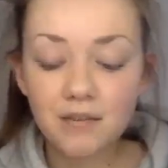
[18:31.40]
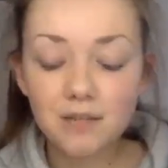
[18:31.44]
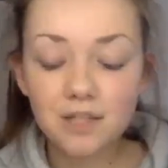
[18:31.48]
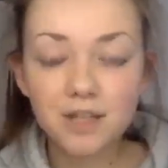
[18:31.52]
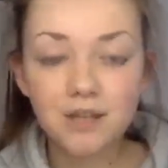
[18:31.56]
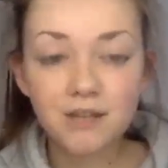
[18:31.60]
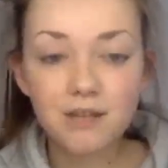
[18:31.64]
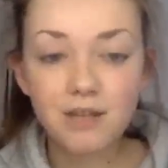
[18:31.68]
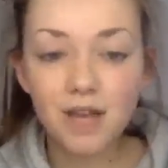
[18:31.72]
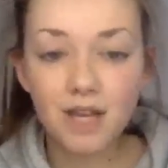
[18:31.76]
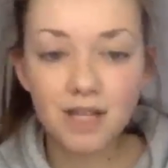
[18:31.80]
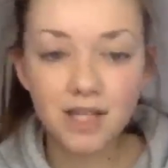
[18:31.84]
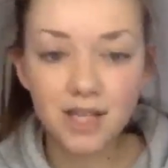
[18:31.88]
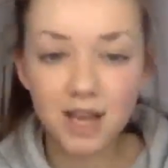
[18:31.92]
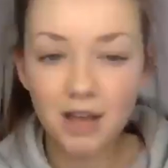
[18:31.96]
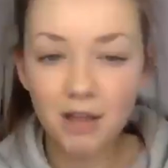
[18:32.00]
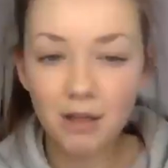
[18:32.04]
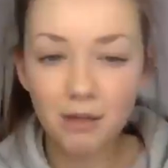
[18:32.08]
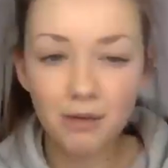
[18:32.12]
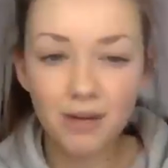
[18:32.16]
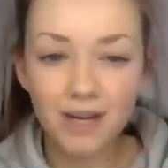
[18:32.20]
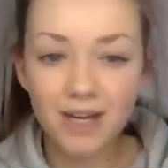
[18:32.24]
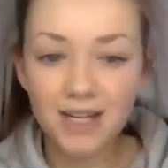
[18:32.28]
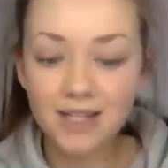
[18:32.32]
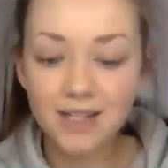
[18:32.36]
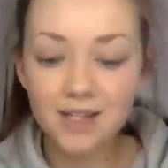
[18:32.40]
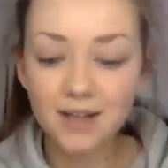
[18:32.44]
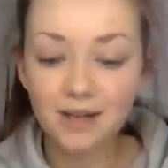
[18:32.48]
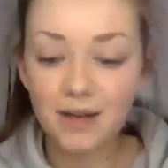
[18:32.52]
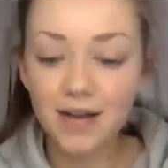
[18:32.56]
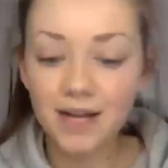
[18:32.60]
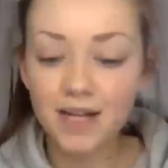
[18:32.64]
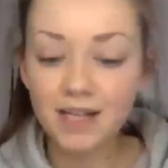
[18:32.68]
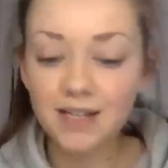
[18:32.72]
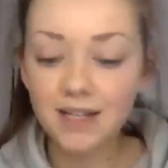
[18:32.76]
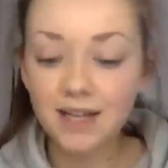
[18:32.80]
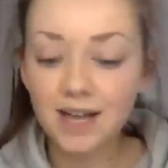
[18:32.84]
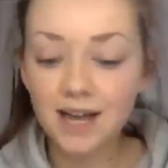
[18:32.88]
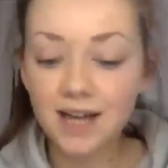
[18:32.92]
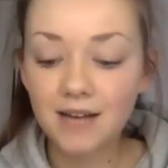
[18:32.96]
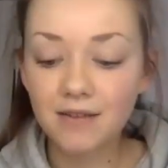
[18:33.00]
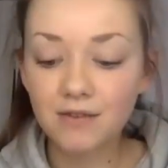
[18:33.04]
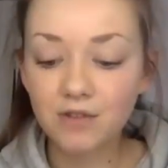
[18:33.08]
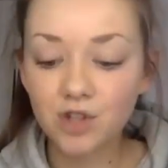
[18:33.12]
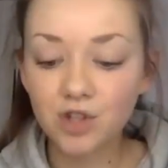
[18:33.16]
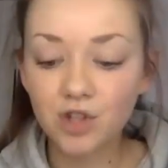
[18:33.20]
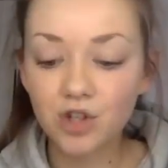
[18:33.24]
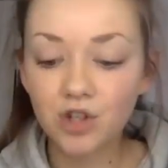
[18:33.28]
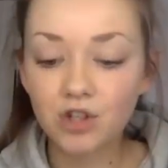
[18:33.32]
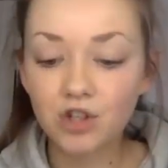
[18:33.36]
So that's out of the way, so I can kind of
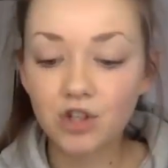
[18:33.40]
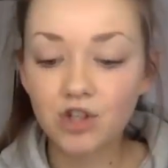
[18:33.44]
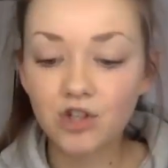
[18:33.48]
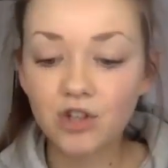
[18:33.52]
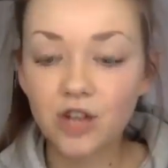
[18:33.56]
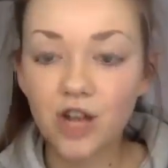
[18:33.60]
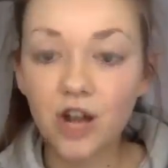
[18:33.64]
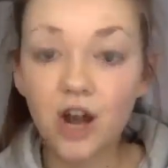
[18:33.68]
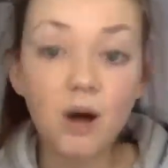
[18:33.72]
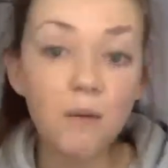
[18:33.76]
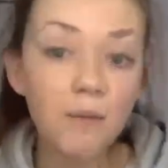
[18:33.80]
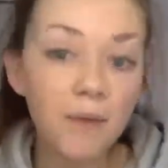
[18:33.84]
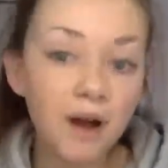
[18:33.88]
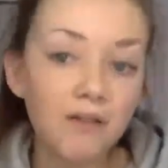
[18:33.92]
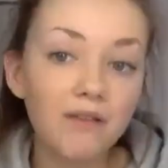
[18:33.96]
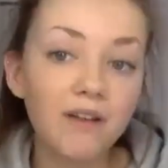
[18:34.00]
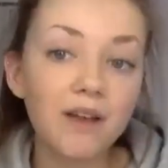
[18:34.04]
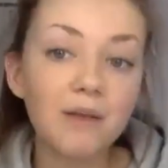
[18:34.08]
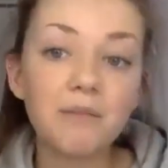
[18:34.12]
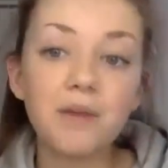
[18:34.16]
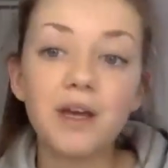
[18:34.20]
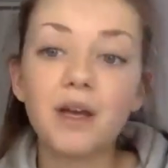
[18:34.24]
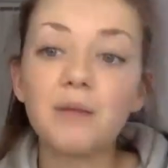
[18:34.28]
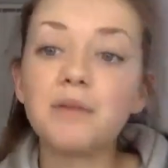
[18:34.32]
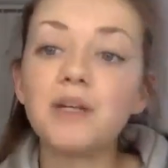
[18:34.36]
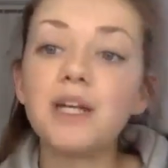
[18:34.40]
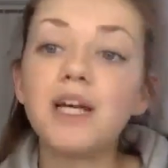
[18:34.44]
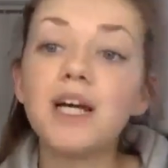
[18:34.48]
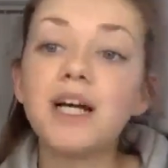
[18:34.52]
just concentrate on my written paper